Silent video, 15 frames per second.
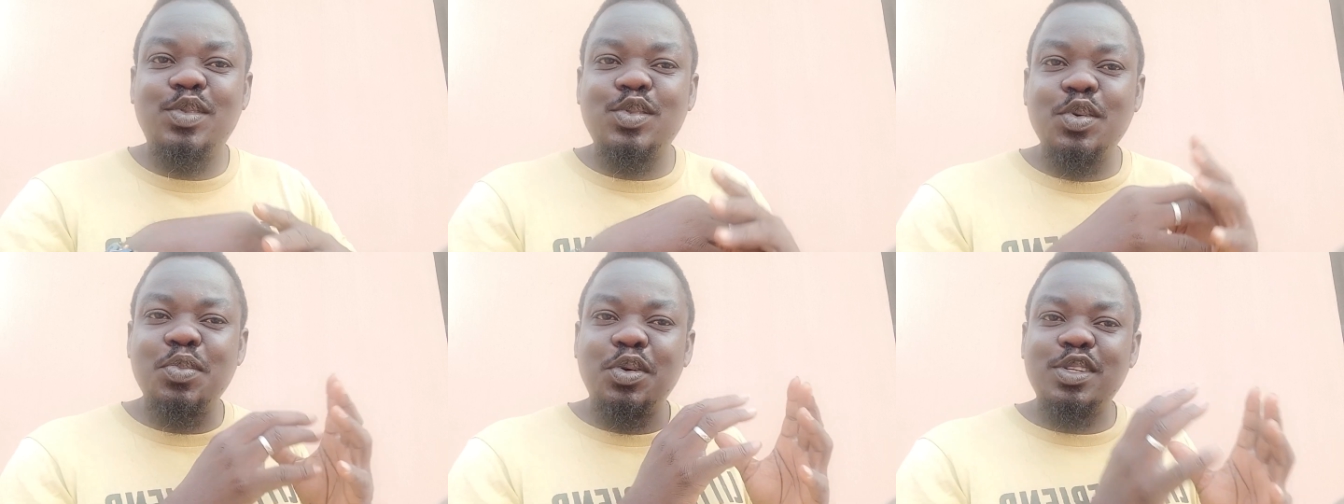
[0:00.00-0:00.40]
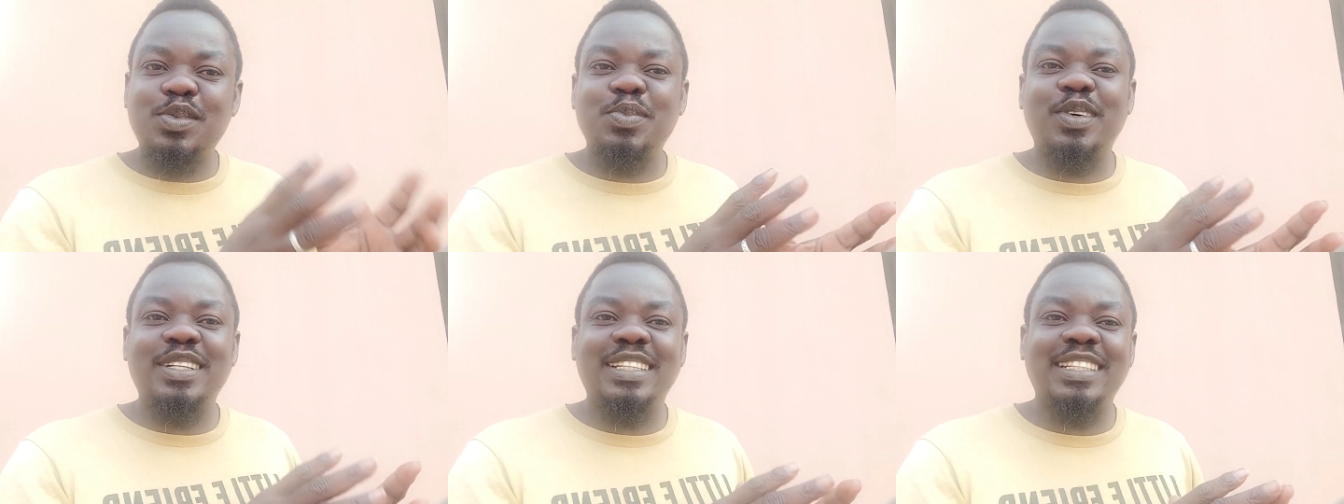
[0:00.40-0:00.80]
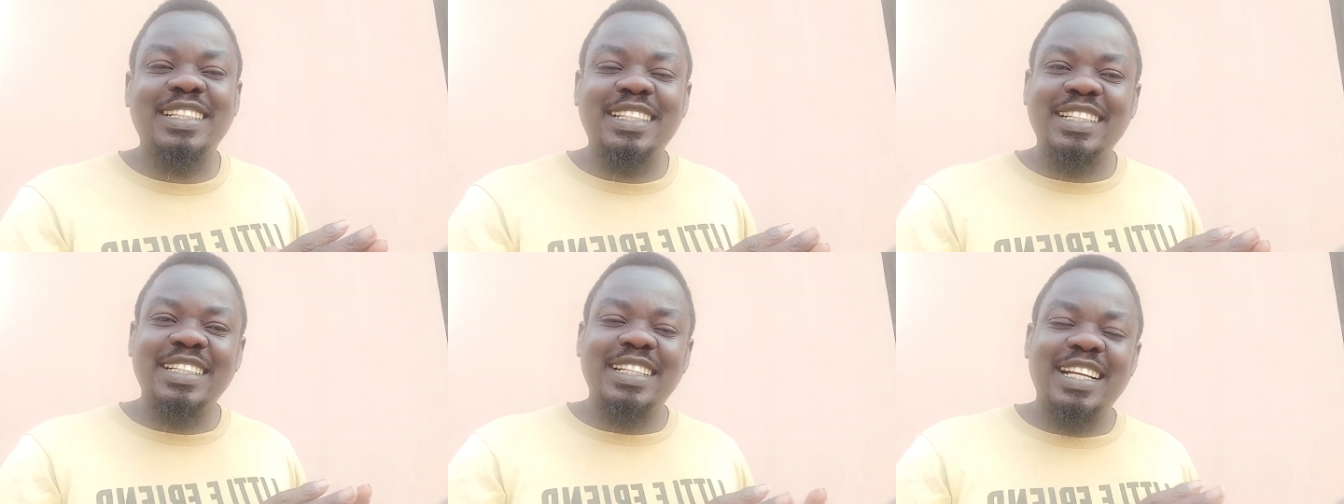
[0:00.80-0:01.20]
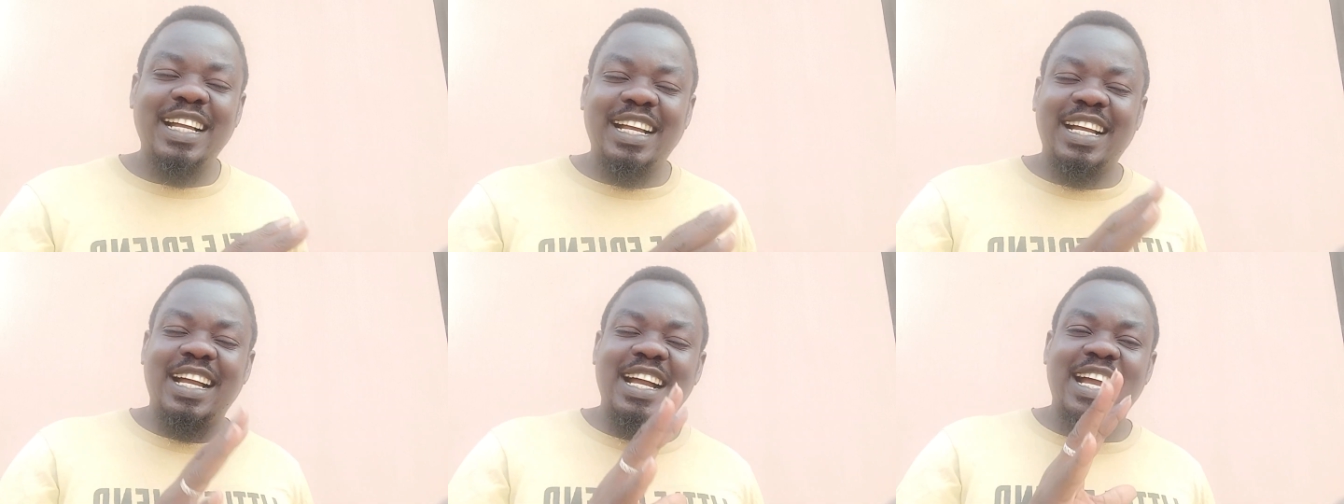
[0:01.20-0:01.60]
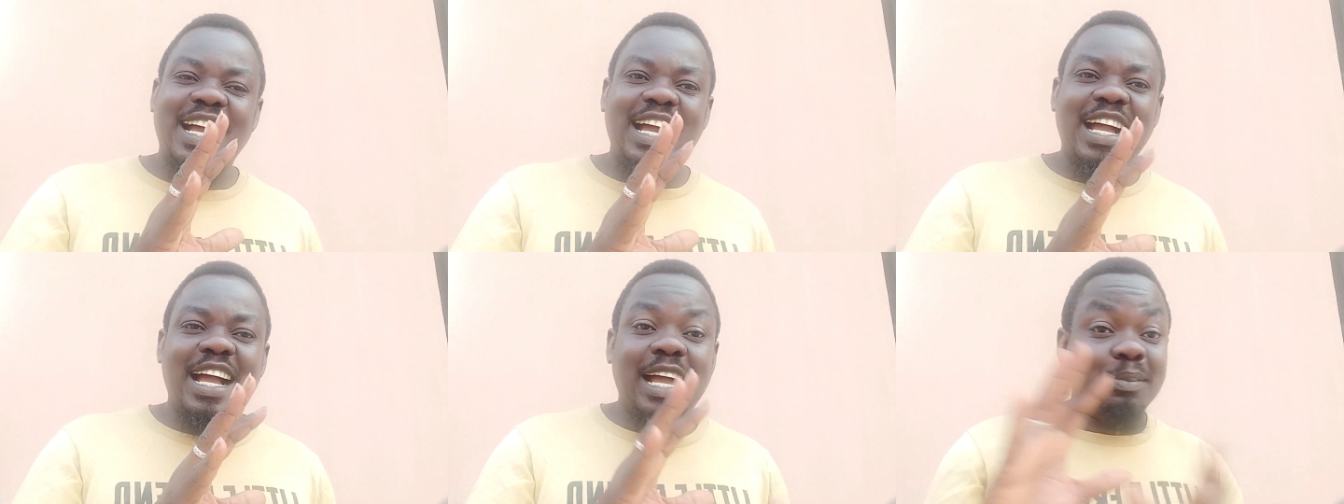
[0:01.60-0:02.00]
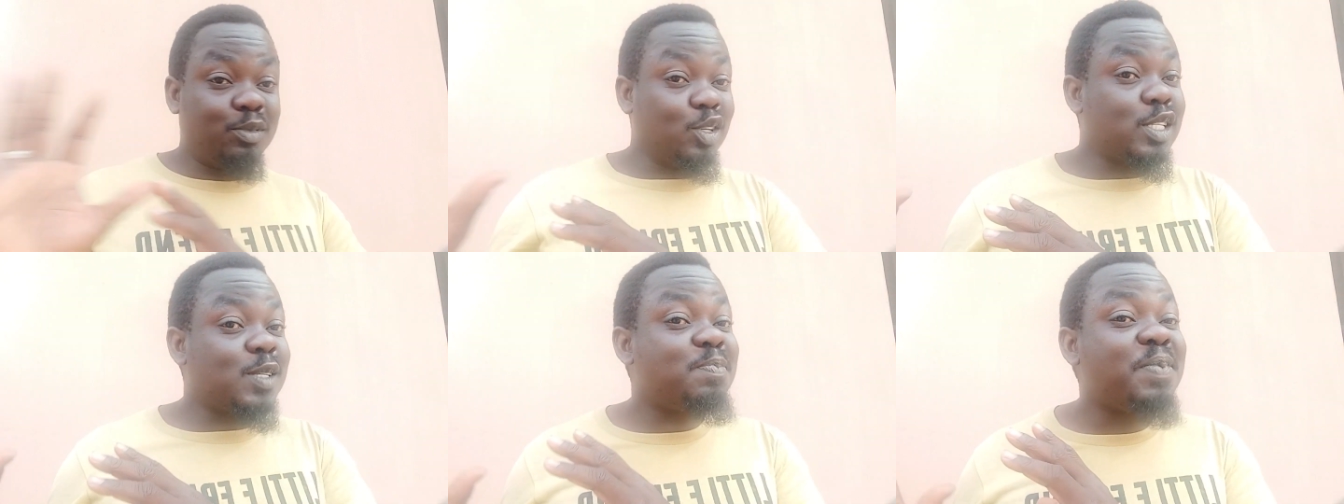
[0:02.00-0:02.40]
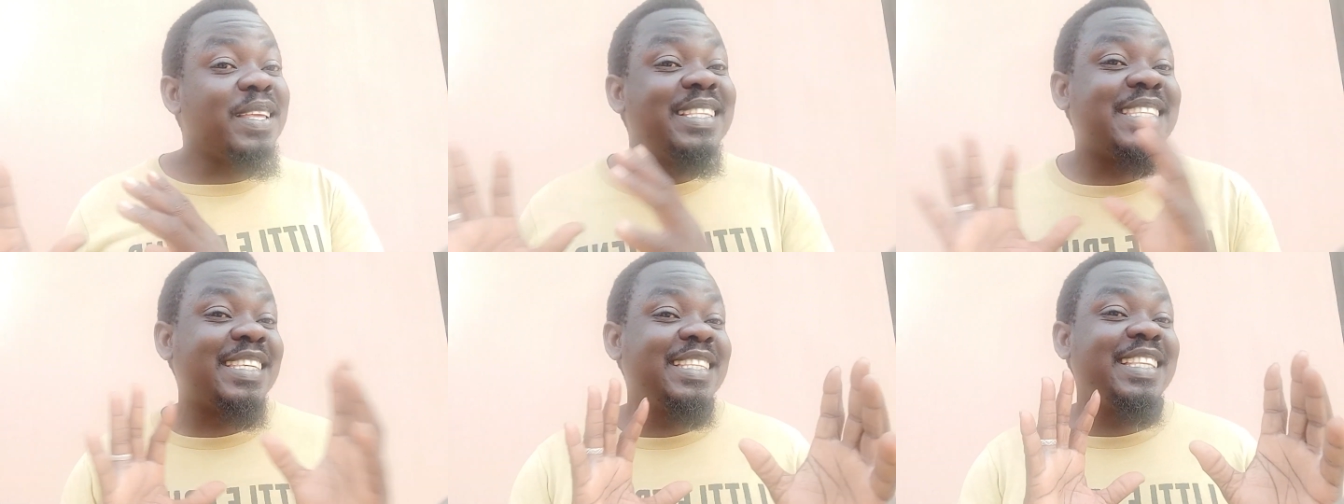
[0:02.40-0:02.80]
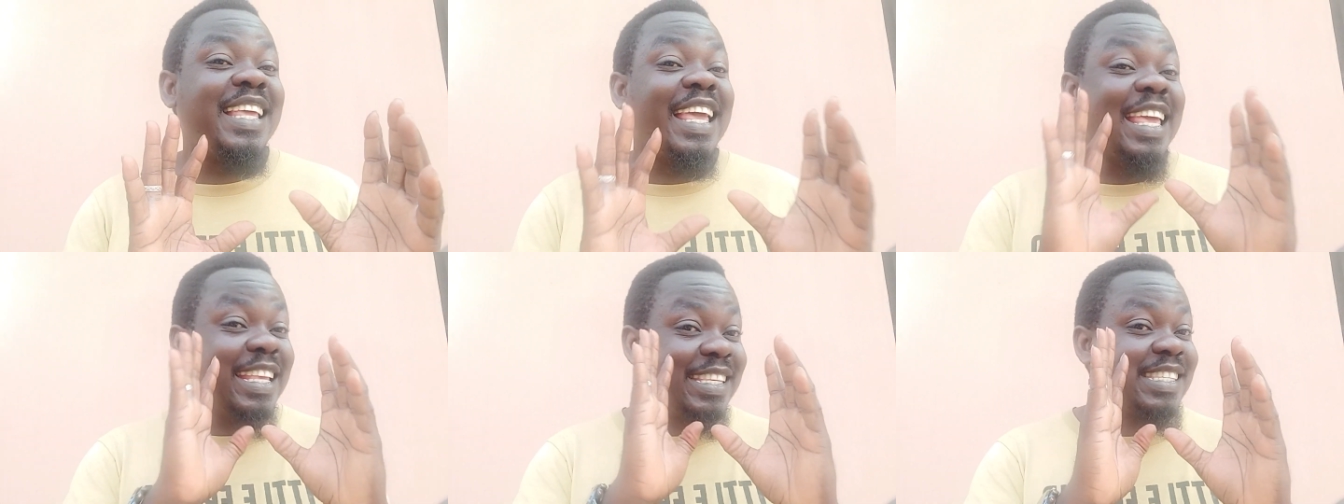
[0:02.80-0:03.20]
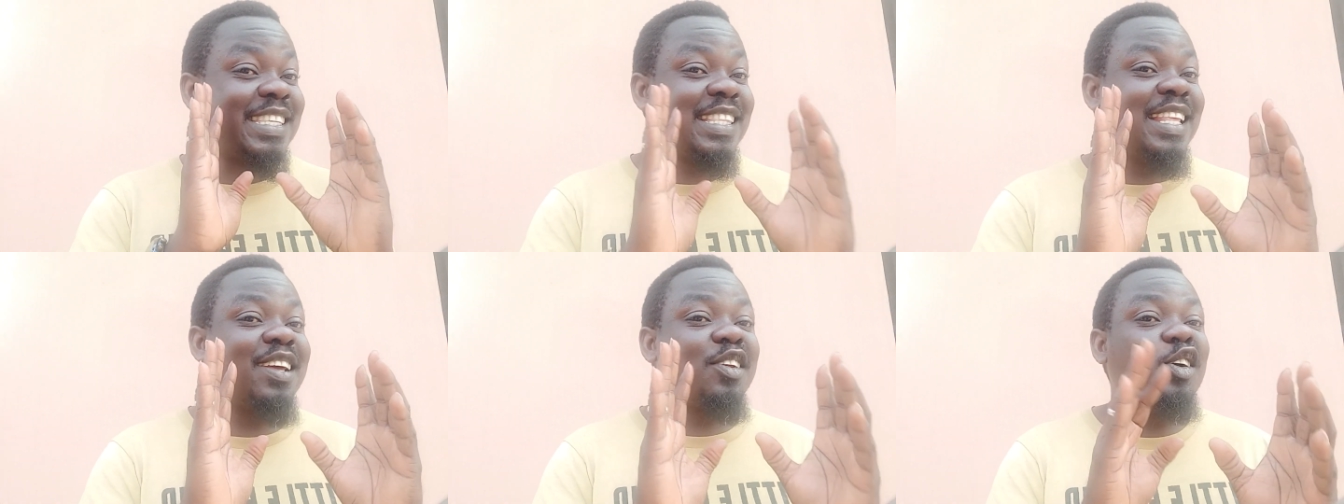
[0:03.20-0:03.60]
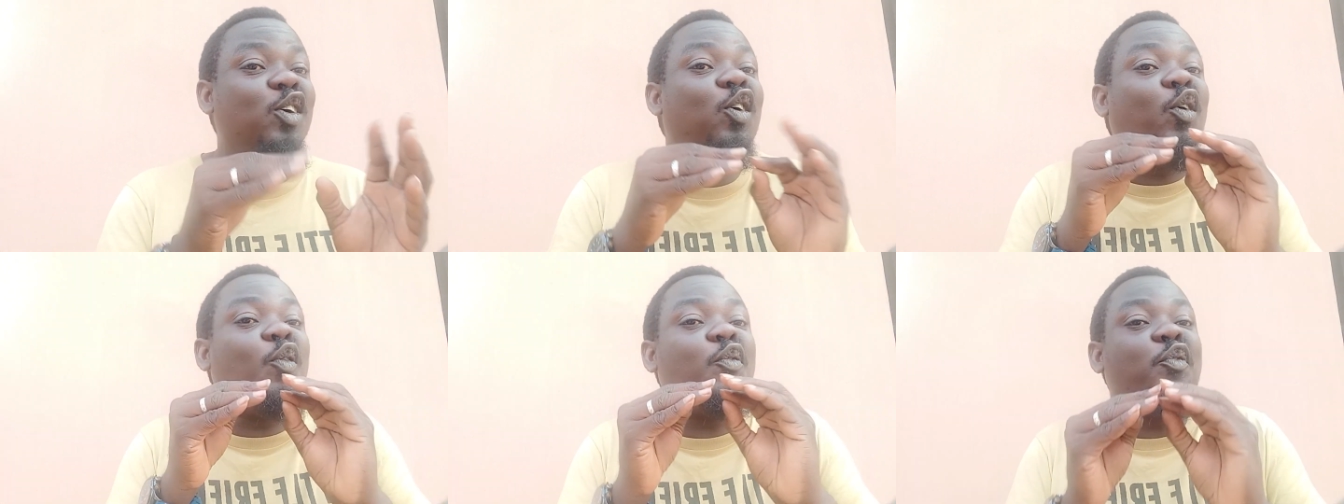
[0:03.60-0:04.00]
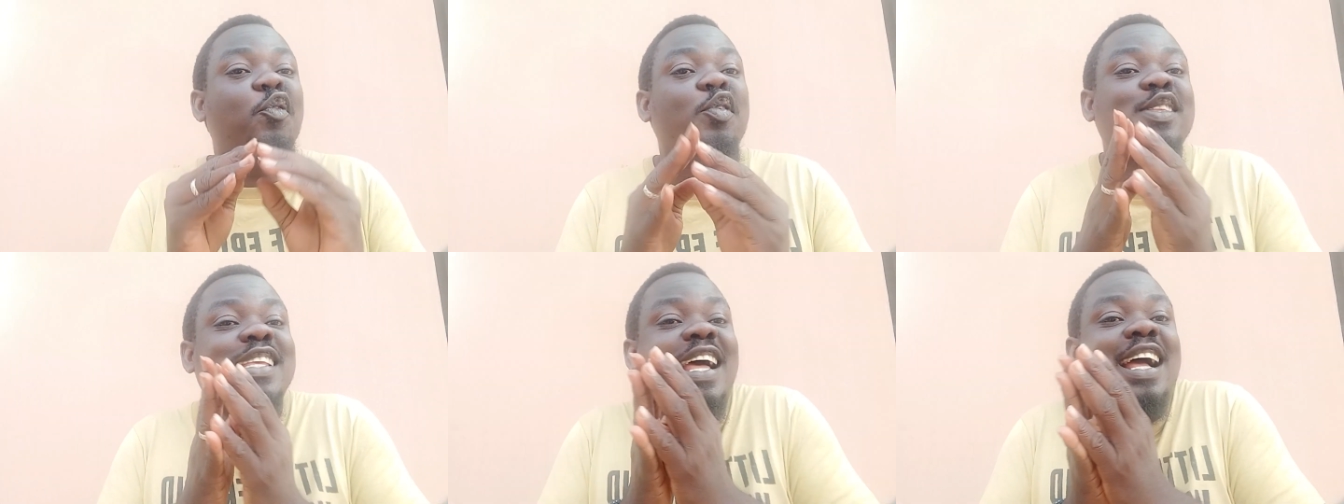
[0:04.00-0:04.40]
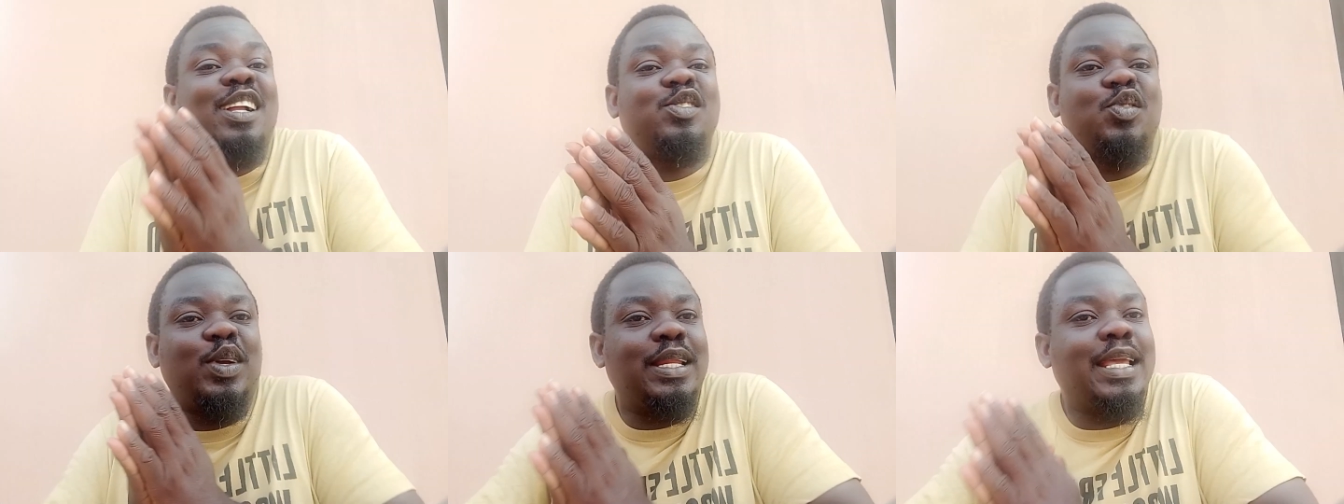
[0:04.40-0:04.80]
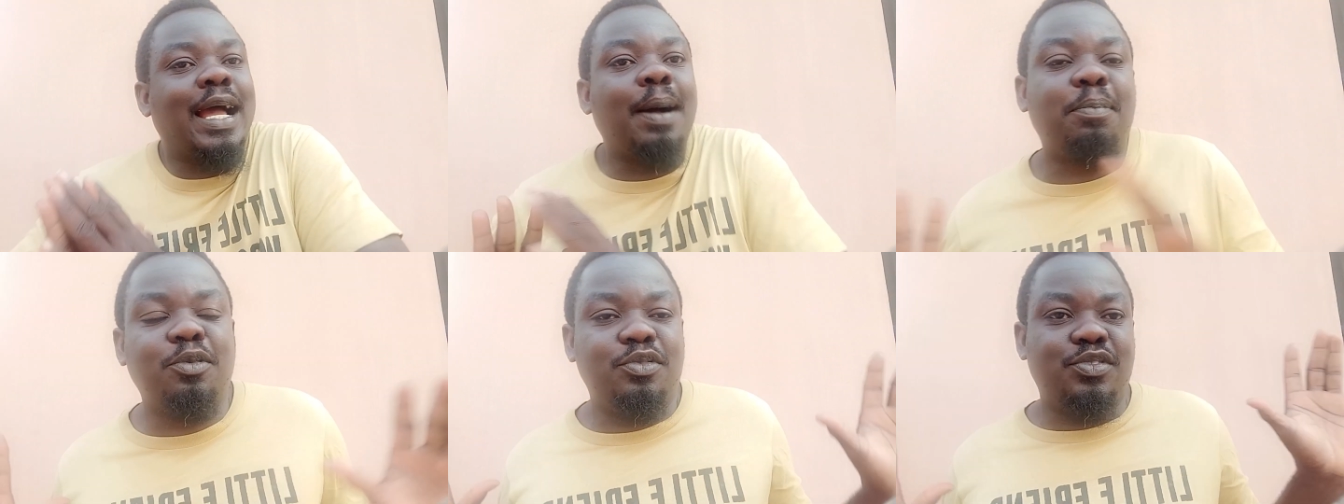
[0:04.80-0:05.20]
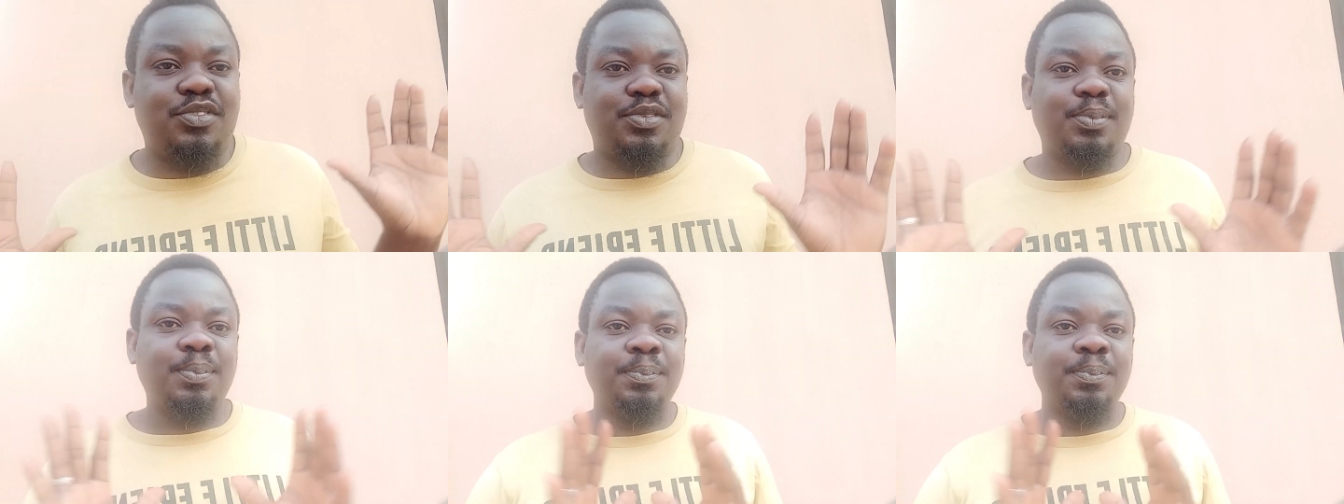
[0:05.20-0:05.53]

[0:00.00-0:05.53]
so much money. I'm just painting a scenario of what actually happens.